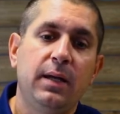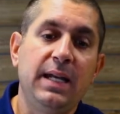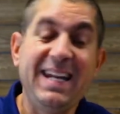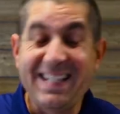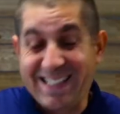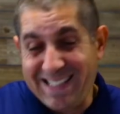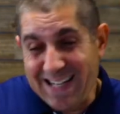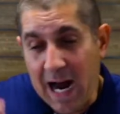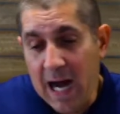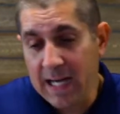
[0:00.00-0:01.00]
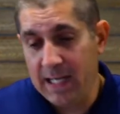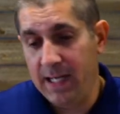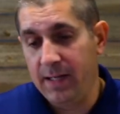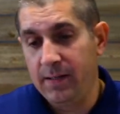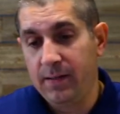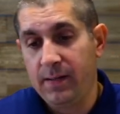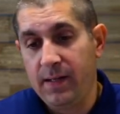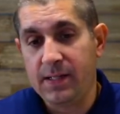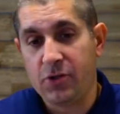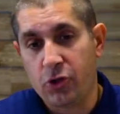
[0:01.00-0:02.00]
and he is dying
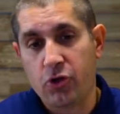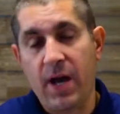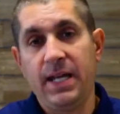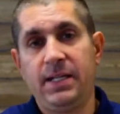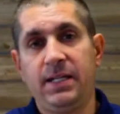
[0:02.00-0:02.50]
as they're trying